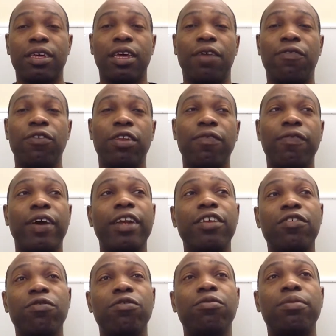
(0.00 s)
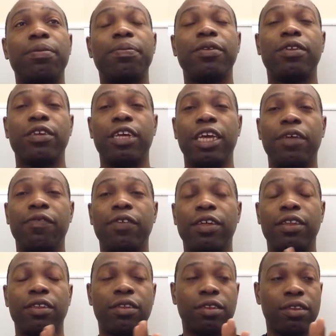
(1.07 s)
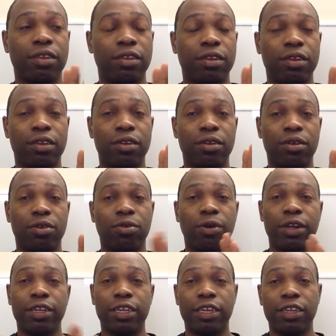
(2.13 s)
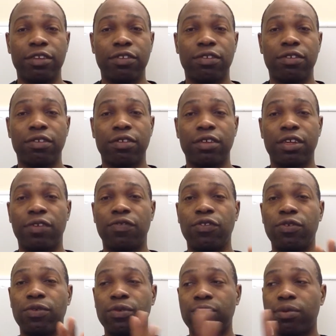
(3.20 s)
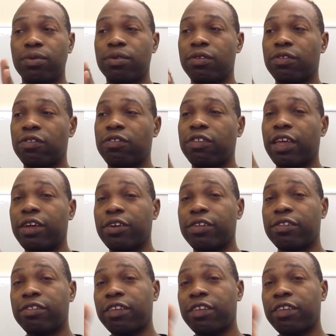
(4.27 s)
If you divide this room up into even quantities, if you divide